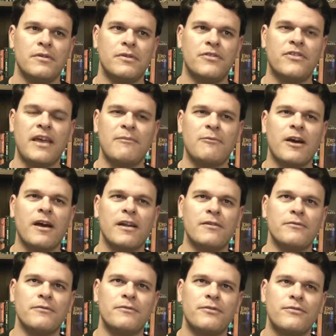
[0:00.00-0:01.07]
the same kind
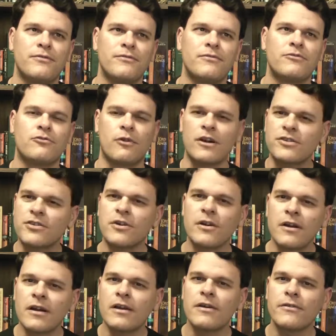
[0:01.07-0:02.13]
of
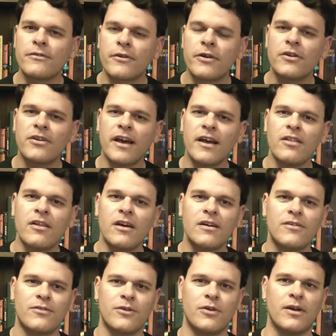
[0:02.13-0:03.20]
structure for your
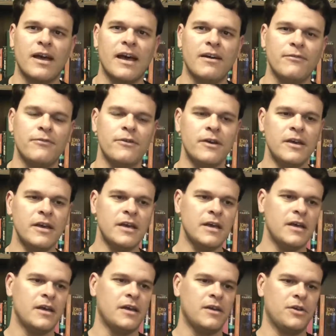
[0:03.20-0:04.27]
dialogue, so you have,
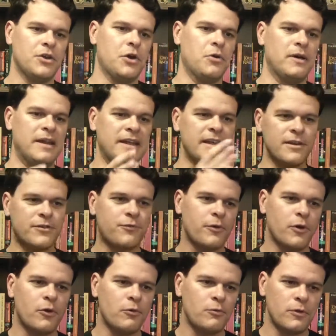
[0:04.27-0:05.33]
you know, an
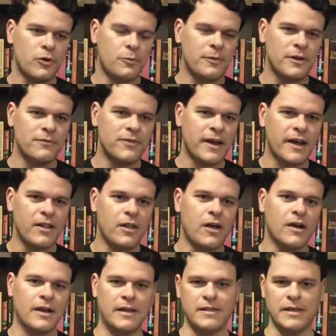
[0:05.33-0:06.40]
intro little bit of
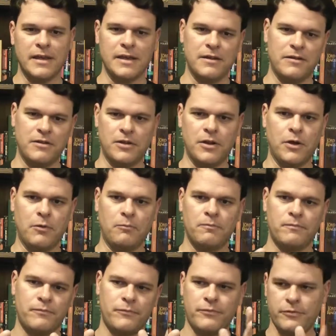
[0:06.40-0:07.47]
dialogue, and then, you know,
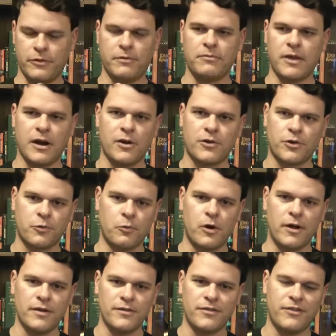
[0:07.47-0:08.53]
character
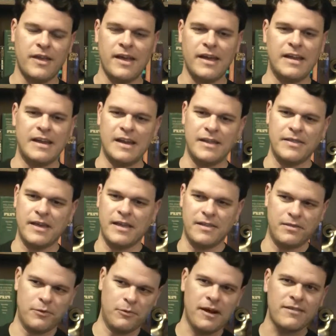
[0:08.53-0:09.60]
one said, and
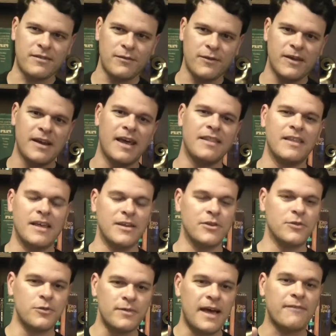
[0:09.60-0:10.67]
then the rest of it, and then
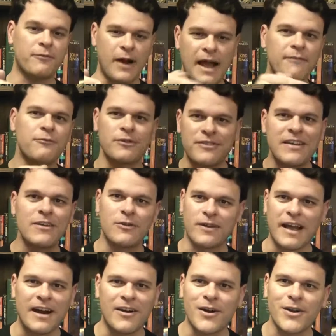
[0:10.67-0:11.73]
you do that for every single
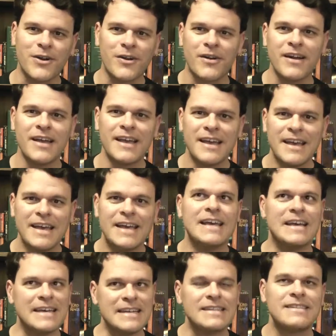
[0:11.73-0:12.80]
character,
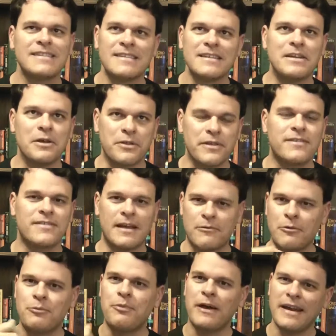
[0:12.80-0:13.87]
it, you know, it's that
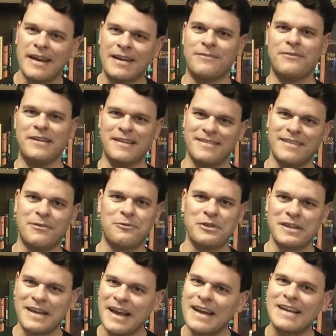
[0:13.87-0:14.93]
repetitiveness that
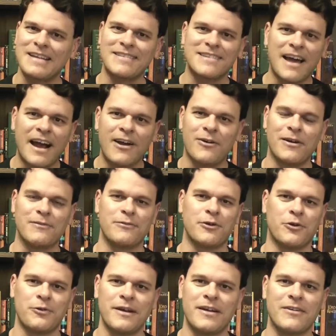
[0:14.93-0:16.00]
really kind of gets tiring
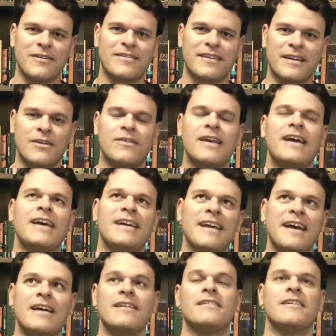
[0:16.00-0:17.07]
for a reader. It's like, okay,
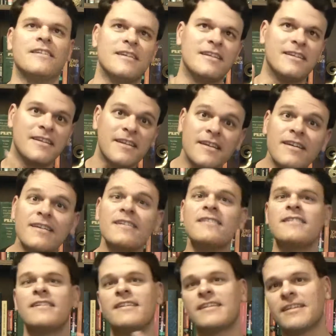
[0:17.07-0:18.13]
yeah, da-da-da-da,
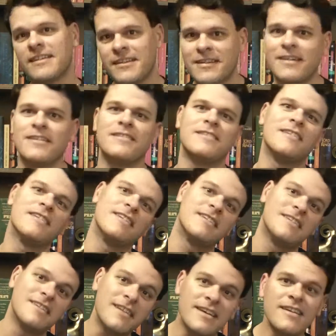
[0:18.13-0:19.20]
da-da-da-da,
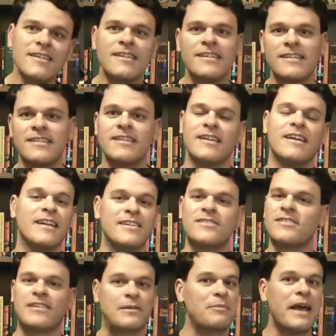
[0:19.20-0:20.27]
da-da-da-da, da-da-da, and
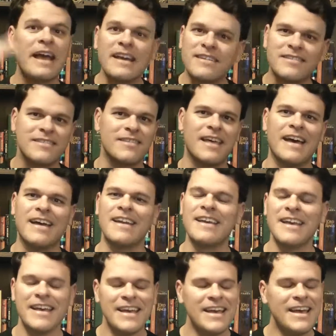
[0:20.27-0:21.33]
it's just like pages of that.